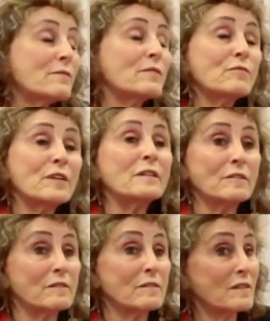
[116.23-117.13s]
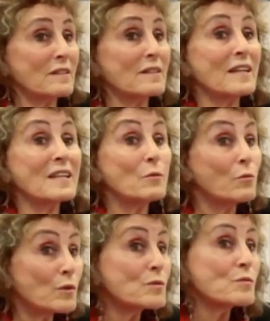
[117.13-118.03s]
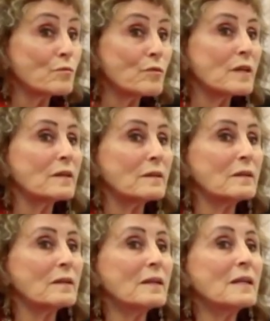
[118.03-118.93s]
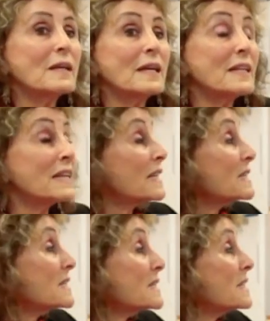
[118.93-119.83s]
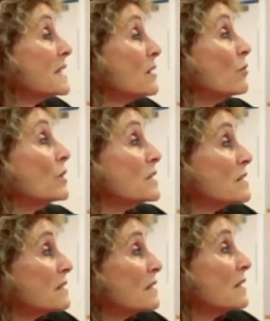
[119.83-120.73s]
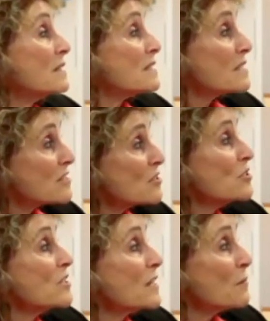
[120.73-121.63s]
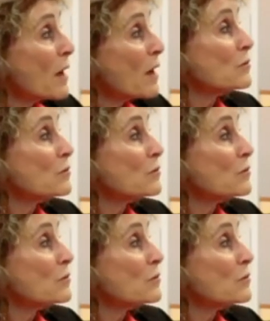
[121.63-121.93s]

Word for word: we have a reader and he wants to read and he can see only certain